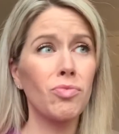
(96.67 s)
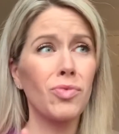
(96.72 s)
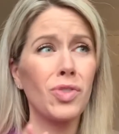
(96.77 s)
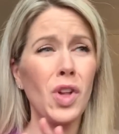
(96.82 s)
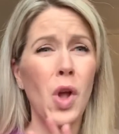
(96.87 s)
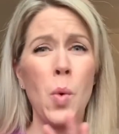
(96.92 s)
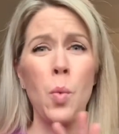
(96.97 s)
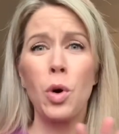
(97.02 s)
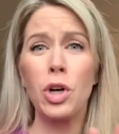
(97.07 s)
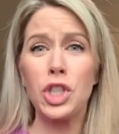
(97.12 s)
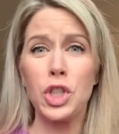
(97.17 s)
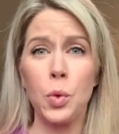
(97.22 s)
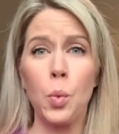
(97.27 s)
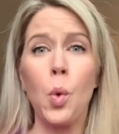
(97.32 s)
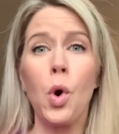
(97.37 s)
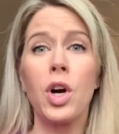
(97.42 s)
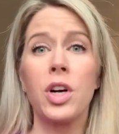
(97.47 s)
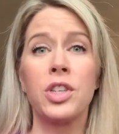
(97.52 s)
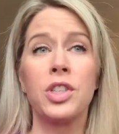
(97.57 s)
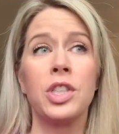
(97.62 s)
which
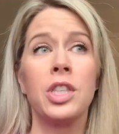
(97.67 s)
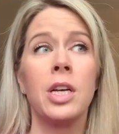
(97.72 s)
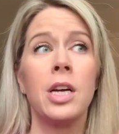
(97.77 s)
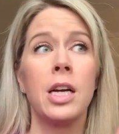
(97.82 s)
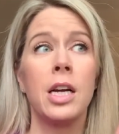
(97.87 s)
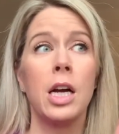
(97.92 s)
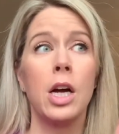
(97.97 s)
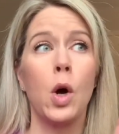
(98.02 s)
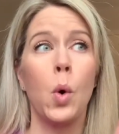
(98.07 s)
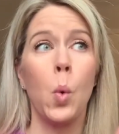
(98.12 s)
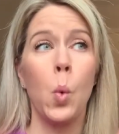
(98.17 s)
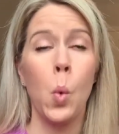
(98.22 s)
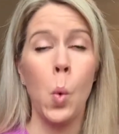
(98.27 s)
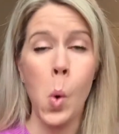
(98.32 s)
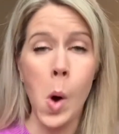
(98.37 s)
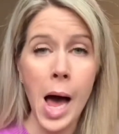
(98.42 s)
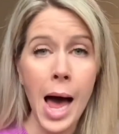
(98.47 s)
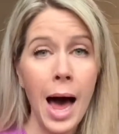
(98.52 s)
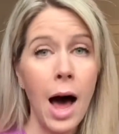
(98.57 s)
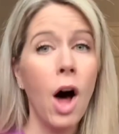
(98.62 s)
works
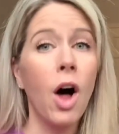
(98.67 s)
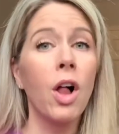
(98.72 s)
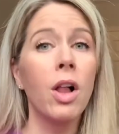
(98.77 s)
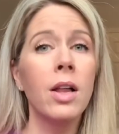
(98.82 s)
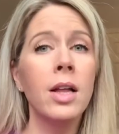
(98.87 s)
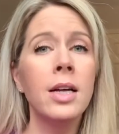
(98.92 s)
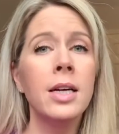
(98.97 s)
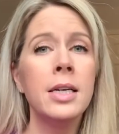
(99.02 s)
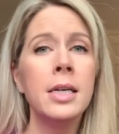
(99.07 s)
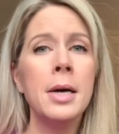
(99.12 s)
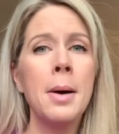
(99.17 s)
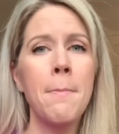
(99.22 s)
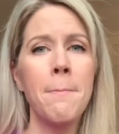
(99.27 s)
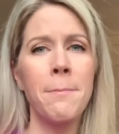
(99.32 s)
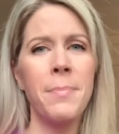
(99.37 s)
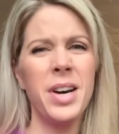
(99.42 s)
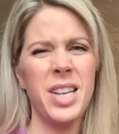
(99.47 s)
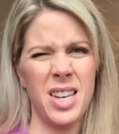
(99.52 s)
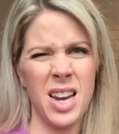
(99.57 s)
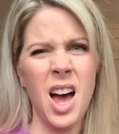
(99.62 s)
well,
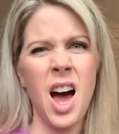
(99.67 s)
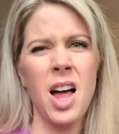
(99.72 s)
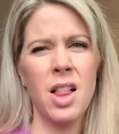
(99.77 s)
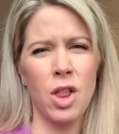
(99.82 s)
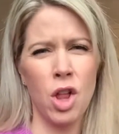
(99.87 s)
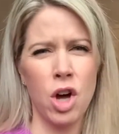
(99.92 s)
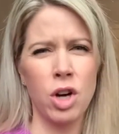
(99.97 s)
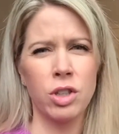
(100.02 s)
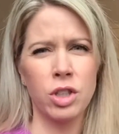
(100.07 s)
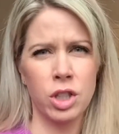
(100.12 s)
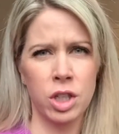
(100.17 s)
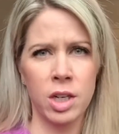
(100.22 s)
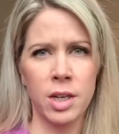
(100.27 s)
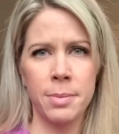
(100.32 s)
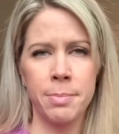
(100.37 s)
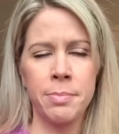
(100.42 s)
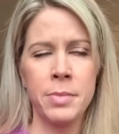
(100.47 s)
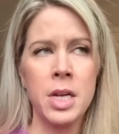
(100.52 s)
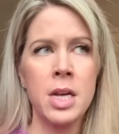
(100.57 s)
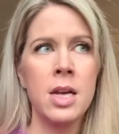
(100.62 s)
but not
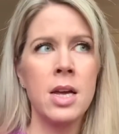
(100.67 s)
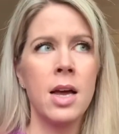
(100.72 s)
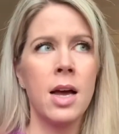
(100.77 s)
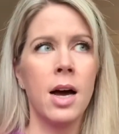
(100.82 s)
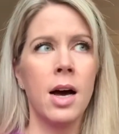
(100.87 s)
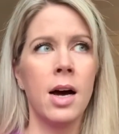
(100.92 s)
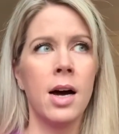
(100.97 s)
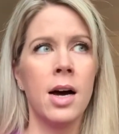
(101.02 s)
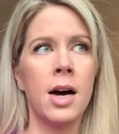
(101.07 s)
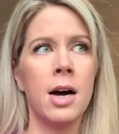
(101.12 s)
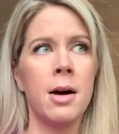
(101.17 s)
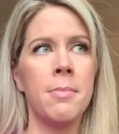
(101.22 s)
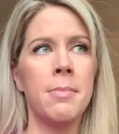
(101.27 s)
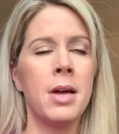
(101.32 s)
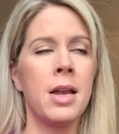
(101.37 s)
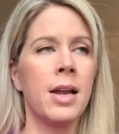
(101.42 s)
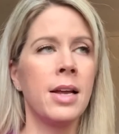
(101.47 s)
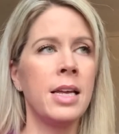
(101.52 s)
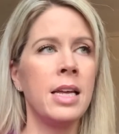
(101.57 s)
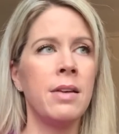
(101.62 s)
long-term.
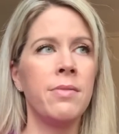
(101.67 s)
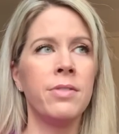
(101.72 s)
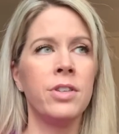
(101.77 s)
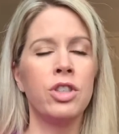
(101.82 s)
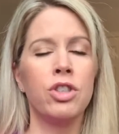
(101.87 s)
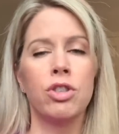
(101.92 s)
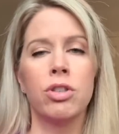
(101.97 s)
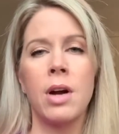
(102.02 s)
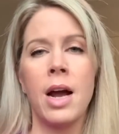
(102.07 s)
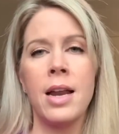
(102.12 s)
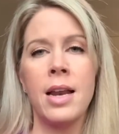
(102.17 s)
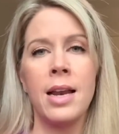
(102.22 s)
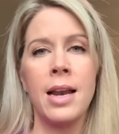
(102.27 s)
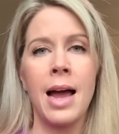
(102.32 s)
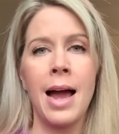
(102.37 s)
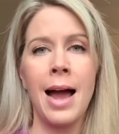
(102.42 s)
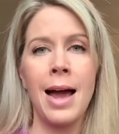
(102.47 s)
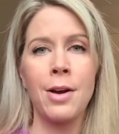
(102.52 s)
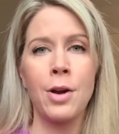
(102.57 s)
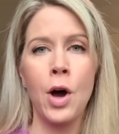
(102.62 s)
And I even tried an
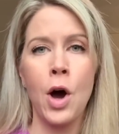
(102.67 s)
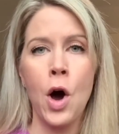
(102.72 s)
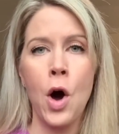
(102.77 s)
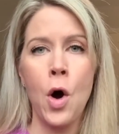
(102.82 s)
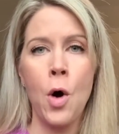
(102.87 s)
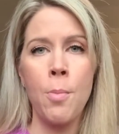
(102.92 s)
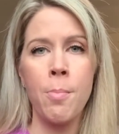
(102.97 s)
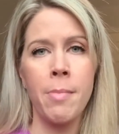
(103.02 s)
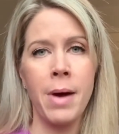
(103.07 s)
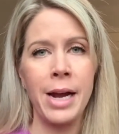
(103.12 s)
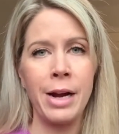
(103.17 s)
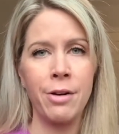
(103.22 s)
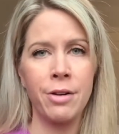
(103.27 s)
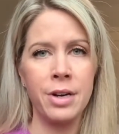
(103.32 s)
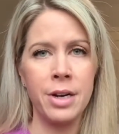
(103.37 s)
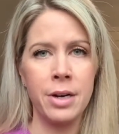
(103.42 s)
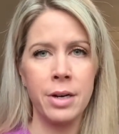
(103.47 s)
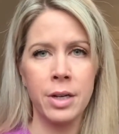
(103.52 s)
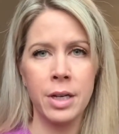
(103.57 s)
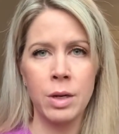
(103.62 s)
at-home
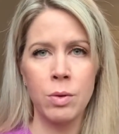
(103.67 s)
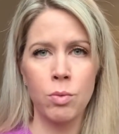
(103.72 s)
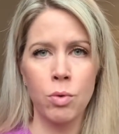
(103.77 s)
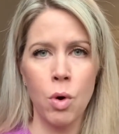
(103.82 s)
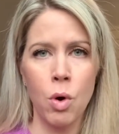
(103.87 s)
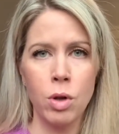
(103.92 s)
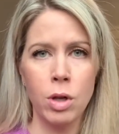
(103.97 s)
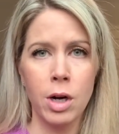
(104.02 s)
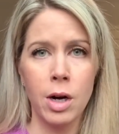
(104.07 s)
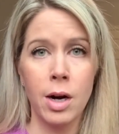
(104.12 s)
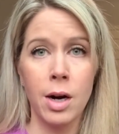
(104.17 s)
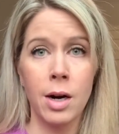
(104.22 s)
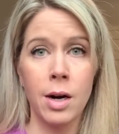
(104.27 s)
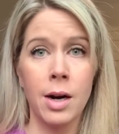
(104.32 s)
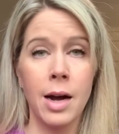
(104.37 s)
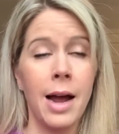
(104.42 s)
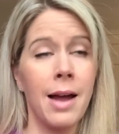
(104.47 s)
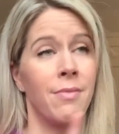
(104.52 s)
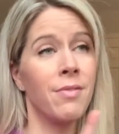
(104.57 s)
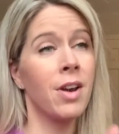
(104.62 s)
microneedling roller.
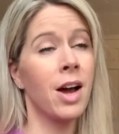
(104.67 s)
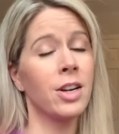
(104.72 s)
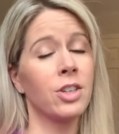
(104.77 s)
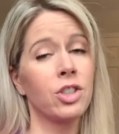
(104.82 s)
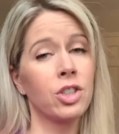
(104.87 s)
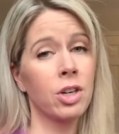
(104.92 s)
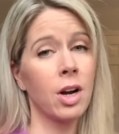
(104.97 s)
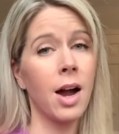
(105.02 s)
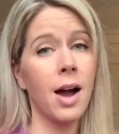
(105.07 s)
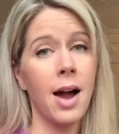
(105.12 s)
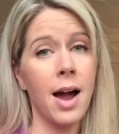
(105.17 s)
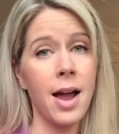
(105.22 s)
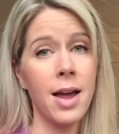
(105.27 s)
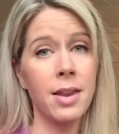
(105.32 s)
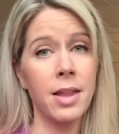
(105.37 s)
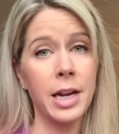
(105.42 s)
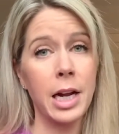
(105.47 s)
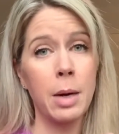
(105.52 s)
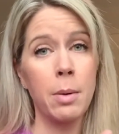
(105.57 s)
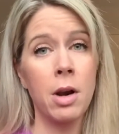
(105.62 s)
I have not tried
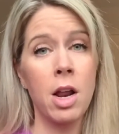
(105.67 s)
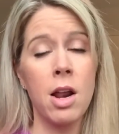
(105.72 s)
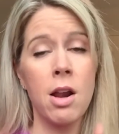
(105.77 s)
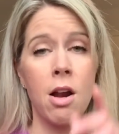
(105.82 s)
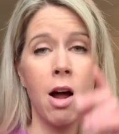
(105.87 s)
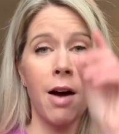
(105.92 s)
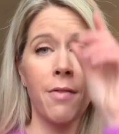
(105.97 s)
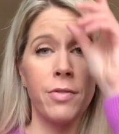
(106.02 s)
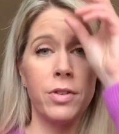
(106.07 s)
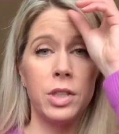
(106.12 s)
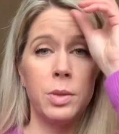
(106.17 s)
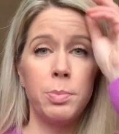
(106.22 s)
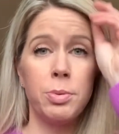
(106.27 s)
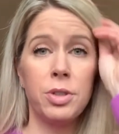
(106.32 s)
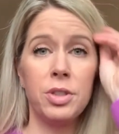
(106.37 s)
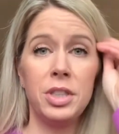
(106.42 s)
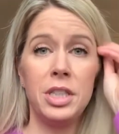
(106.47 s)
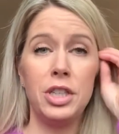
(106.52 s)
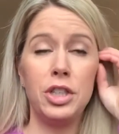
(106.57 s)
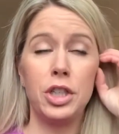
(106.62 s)
like an office
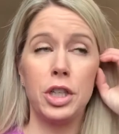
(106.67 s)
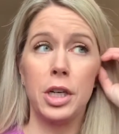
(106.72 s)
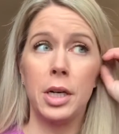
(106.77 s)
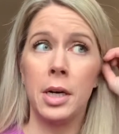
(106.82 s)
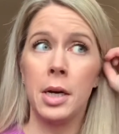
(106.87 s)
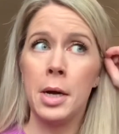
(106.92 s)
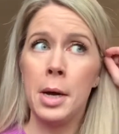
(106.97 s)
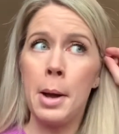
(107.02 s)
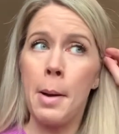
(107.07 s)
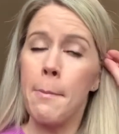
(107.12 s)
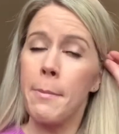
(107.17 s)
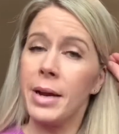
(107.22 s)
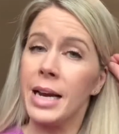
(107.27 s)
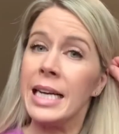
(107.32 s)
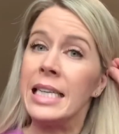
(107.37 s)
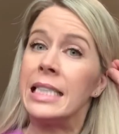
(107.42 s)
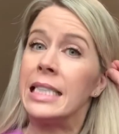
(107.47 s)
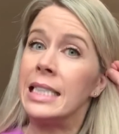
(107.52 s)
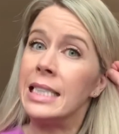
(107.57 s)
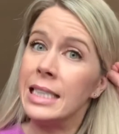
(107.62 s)
procedure, but
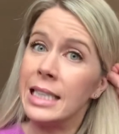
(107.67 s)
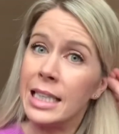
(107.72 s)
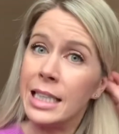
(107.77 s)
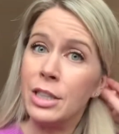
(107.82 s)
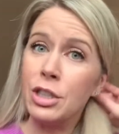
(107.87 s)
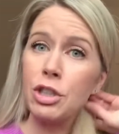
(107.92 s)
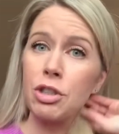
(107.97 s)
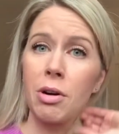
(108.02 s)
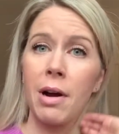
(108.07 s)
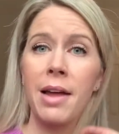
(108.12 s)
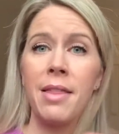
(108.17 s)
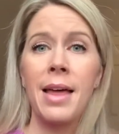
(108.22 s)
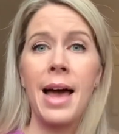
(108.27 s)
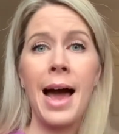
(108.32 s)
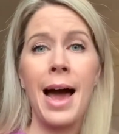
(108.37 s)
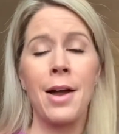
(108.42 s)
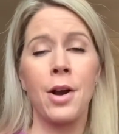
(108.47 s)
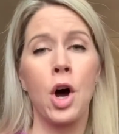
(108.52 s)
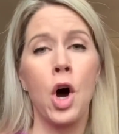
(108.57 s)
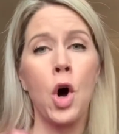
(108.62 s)
I did try the
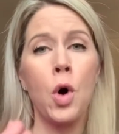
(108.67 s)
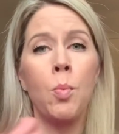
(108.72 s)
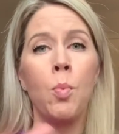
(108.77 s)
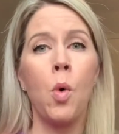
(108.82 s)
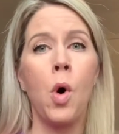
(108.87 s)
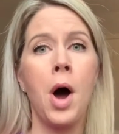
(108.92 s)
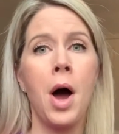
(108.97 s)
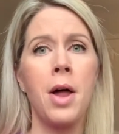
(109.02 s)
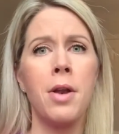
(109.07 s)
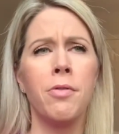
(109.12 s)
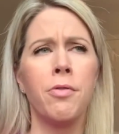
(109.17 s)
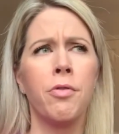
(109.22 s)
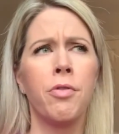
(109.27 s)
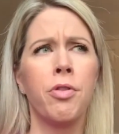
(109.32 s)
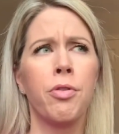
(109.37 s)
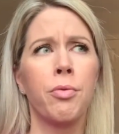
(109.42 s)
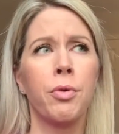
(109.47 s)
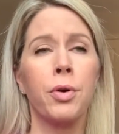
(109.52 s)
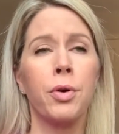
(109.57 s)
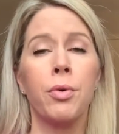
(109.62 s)
at-home one
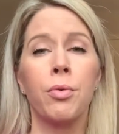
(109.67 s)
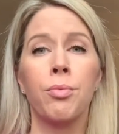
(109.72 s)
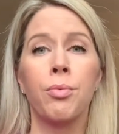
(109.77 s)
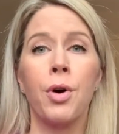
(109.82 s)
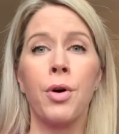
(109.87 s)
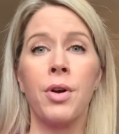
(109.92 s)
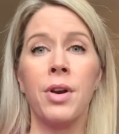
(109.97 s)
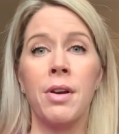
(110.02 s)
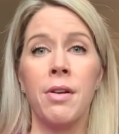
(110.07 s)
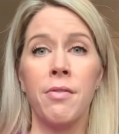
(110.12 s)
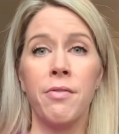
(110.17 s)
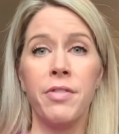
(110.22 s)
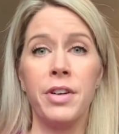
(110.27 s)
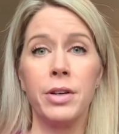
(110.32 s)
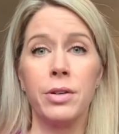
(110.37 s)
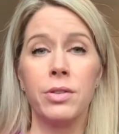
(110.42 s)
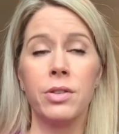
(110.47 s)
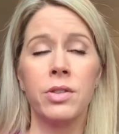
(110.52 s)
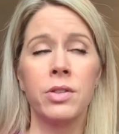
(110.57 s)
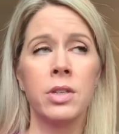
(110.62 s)
through Roden and
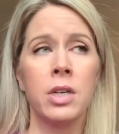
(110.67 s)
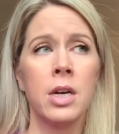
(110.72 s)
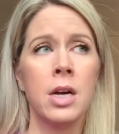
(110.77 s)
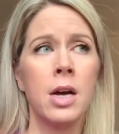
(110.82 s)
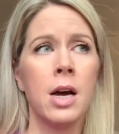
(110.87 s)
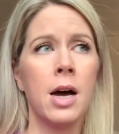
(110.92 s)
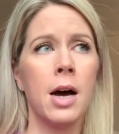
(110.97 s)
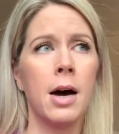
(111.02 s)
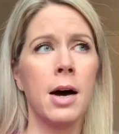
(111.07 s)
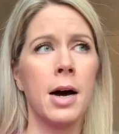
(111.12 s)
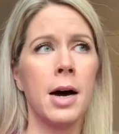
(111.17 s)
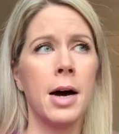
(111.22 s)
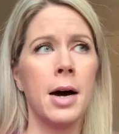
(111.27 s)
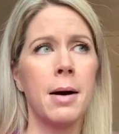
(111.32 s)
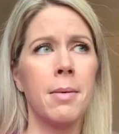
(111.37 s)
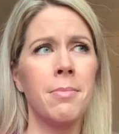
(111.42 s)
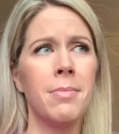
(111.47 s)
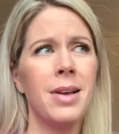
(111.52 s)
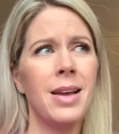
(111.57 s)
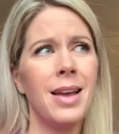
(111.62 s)
Fields.
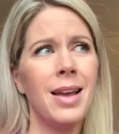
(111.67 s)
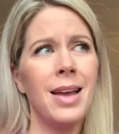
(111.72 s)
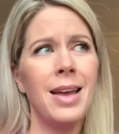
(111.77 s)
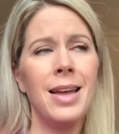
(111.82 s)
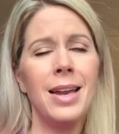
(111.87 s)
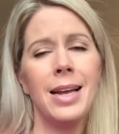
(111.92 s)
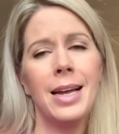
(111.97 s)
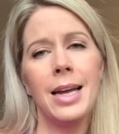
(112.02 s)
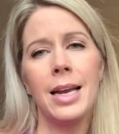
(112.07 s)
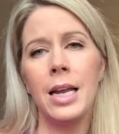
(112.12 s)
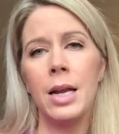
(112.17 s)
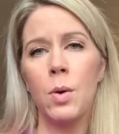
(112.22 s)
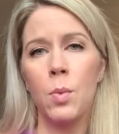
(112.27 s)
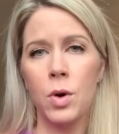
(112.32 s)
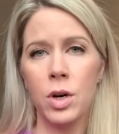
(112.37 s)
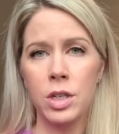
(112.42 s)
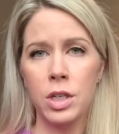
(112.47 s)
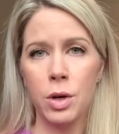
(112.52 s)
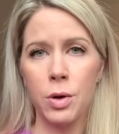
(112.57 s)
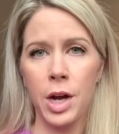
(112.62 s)
And again, it
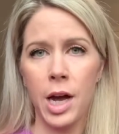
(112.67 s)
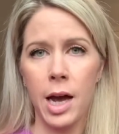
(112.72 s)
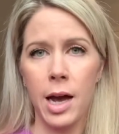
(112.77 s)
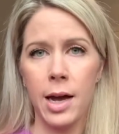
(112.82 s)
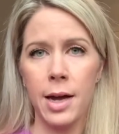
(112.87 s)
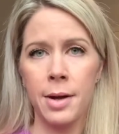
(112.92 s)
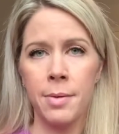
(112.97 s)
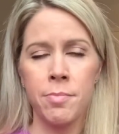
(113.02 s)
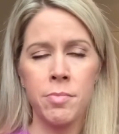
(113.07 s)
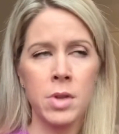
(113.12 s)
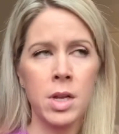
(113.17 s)
worked okay.